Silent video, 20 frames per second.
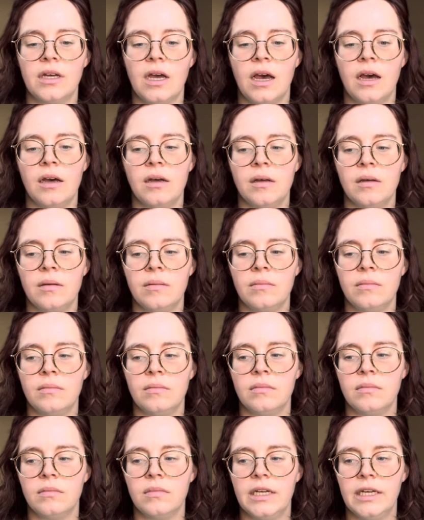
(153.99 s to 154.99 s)

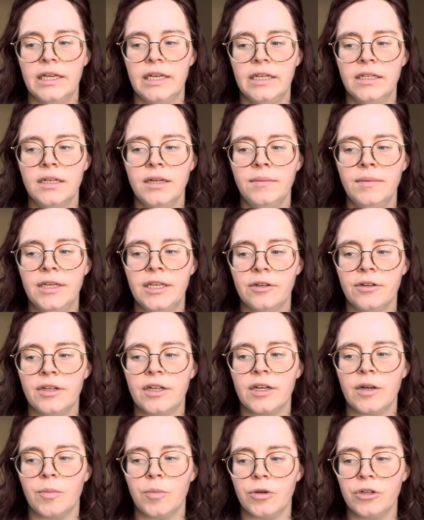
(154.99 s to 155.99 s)
And I'm
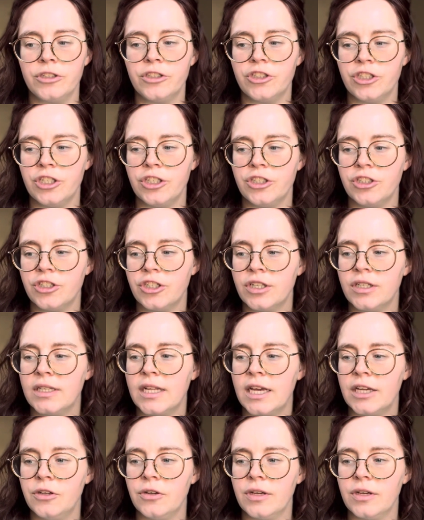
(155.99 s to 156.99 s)
hearing appreciation
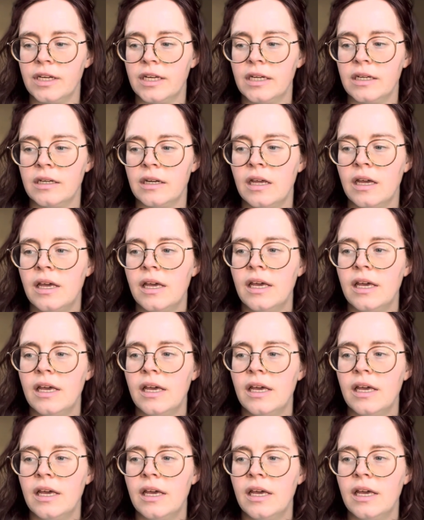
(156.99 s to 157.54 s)
that you can